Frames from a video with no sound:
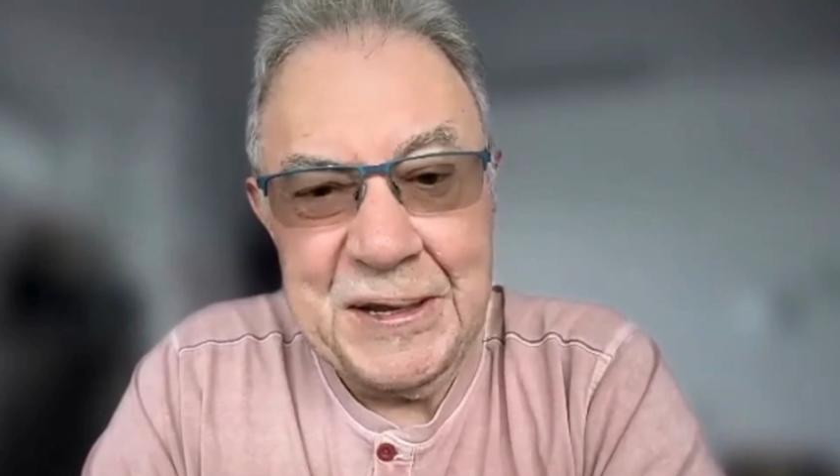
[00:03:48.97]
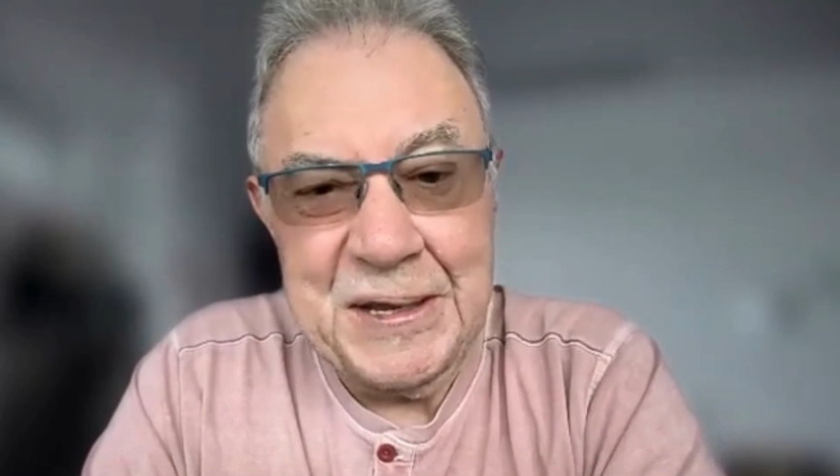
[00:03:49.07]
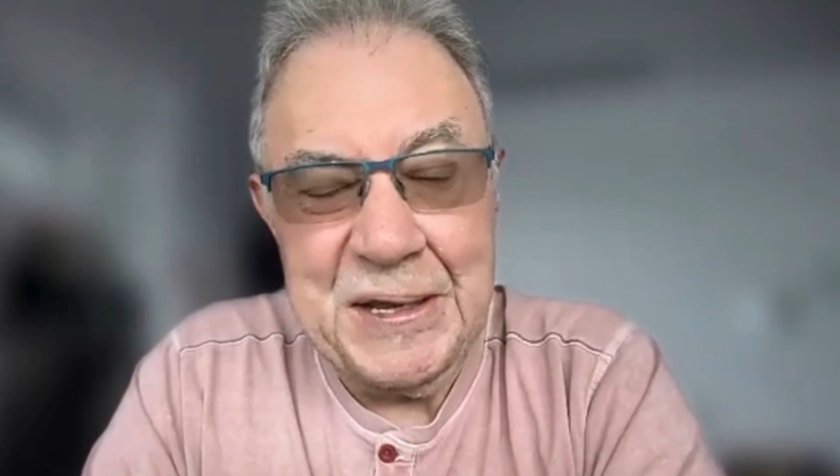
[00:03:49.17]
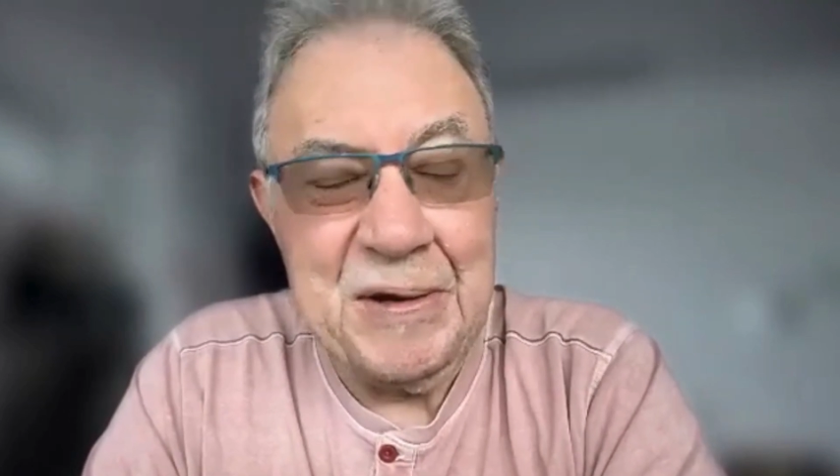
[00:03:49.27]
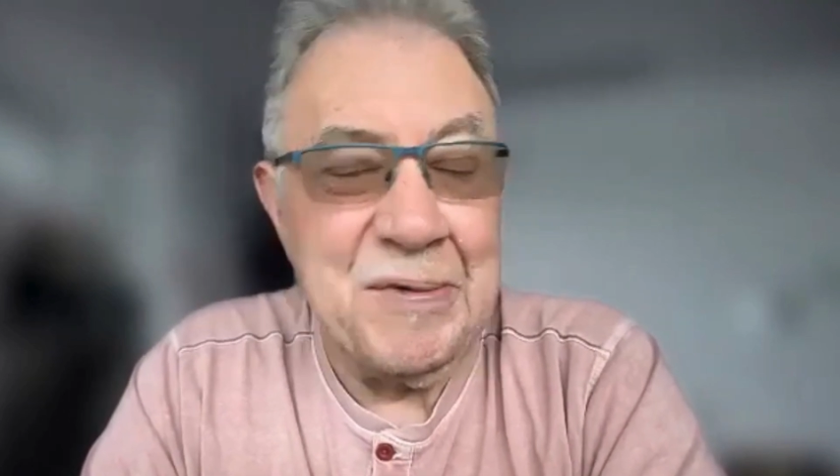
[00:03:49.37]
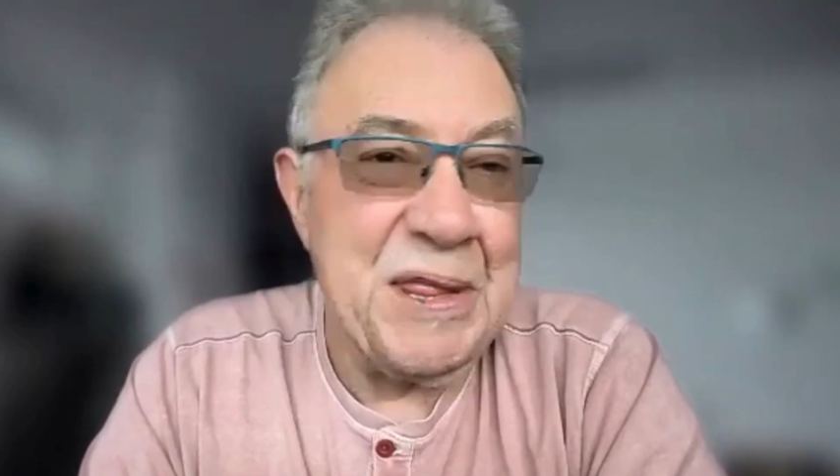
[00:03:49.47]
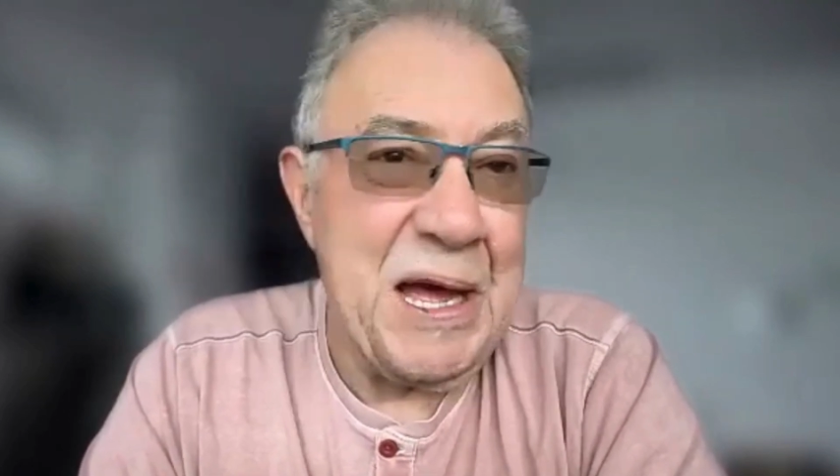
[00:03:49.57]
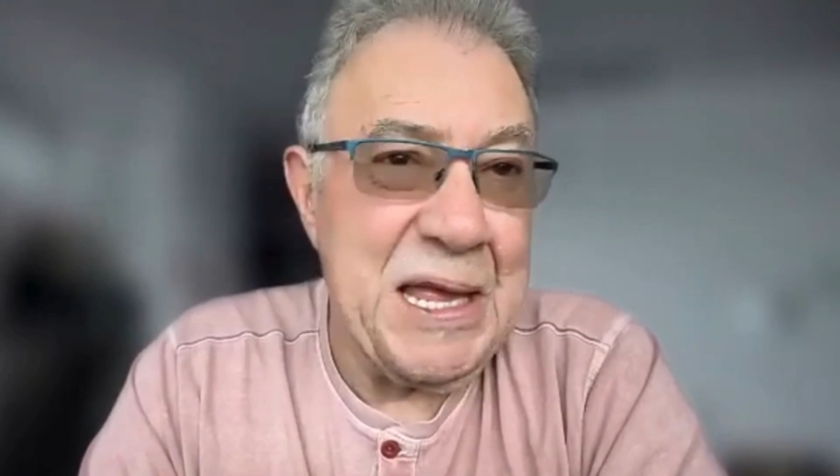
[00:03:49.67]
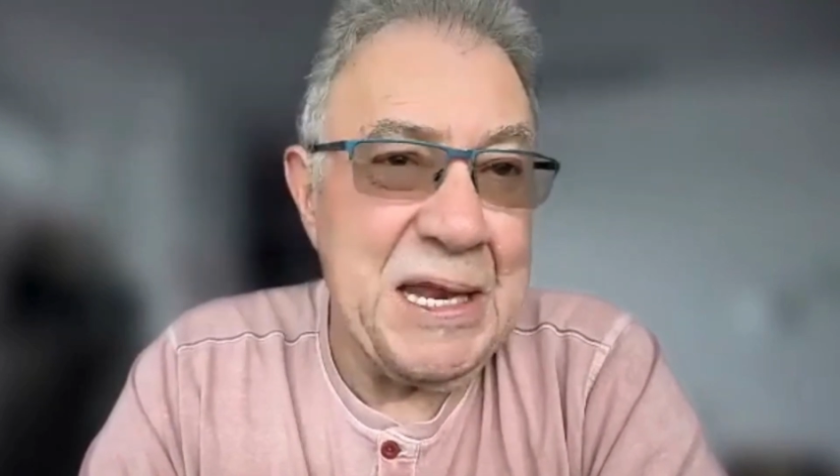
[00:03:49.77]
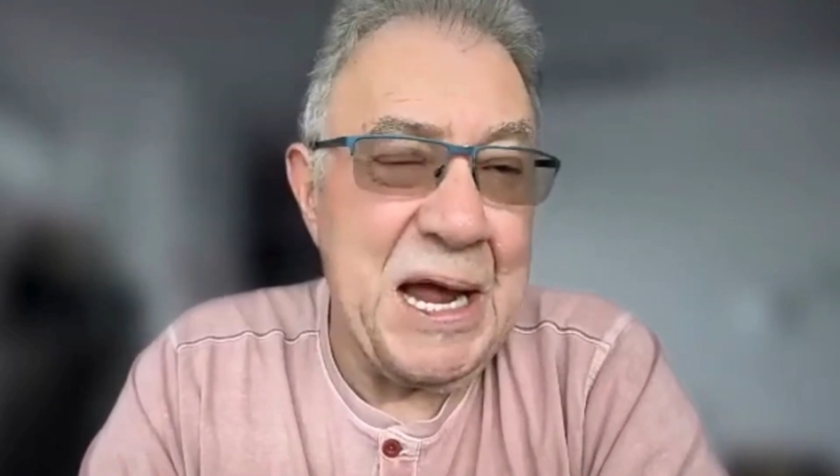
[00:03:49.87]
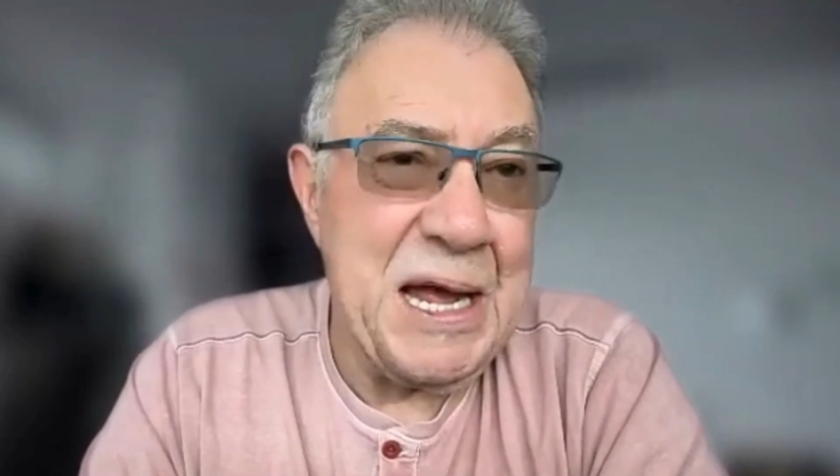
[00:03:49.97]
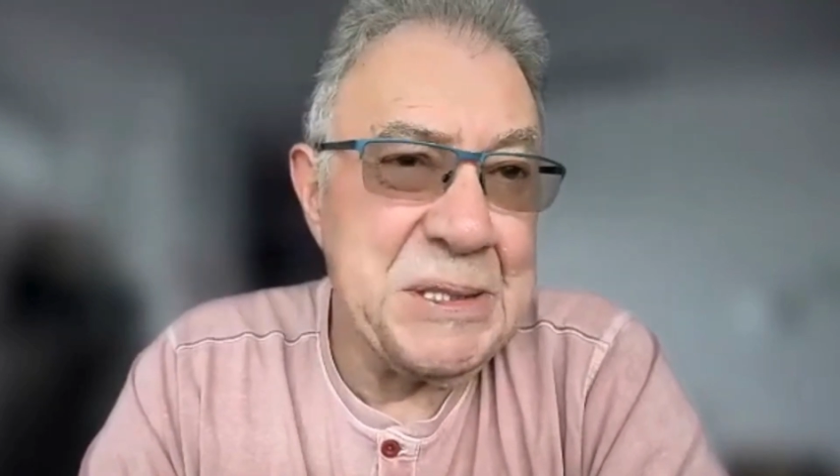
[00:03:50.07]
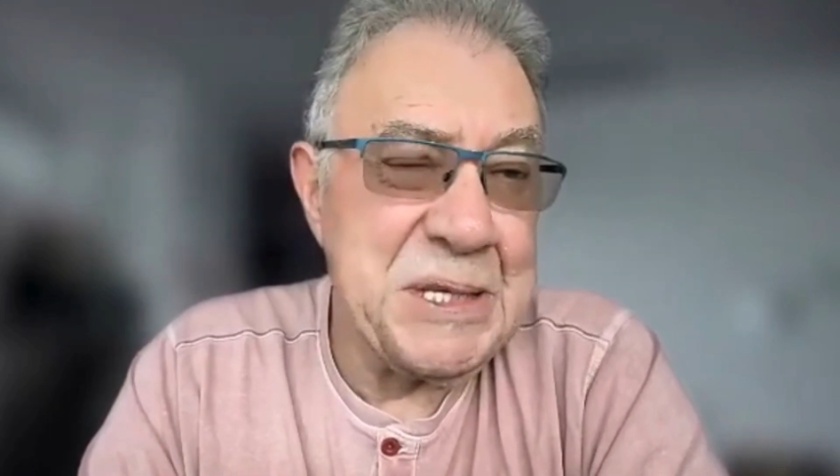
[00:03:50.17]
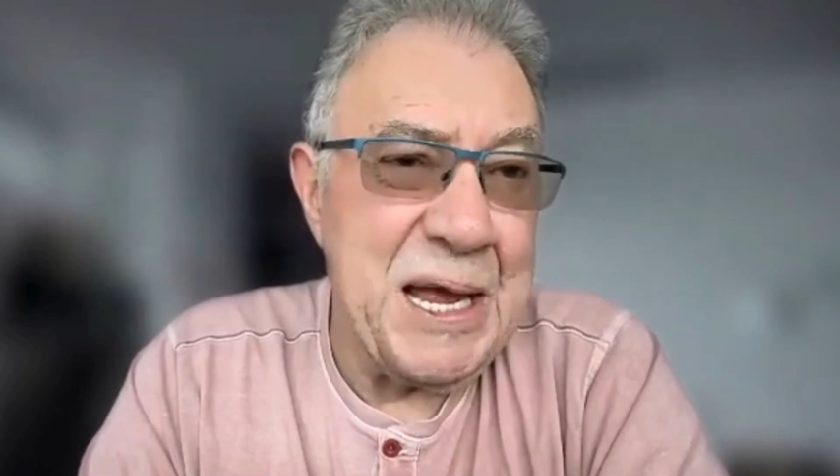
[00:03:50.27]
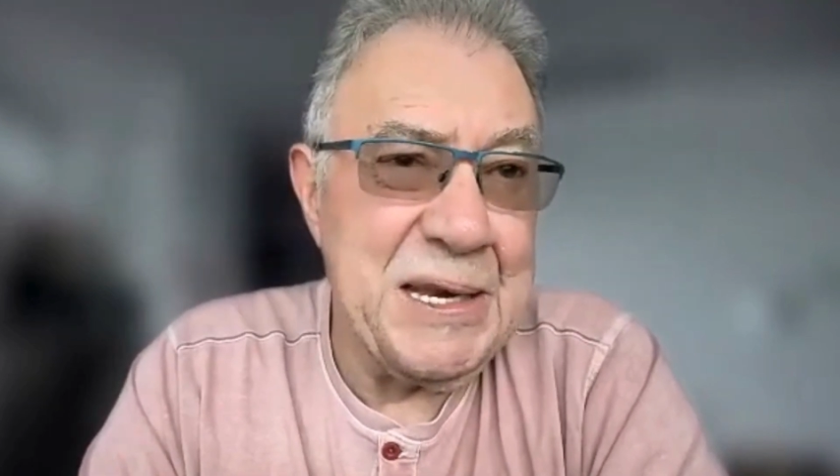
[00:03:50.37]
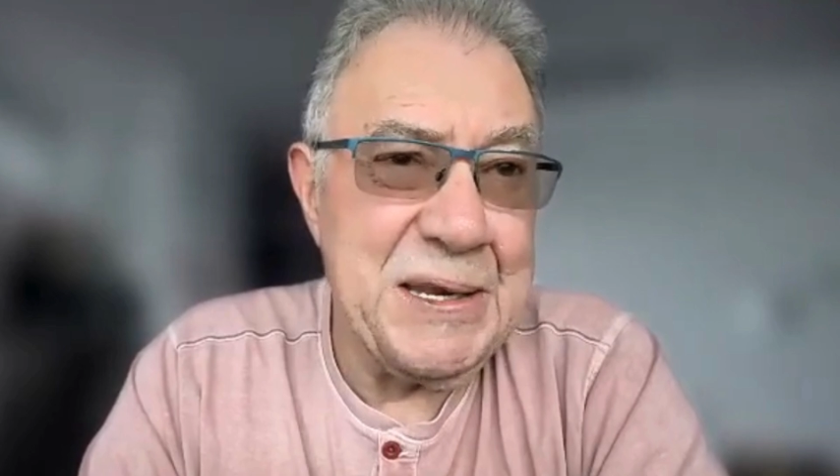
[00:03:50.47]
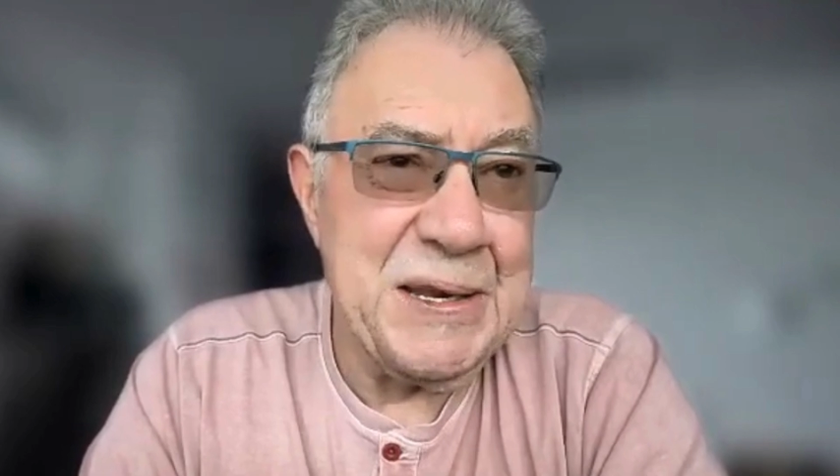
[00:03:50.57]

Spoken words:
In hindsight,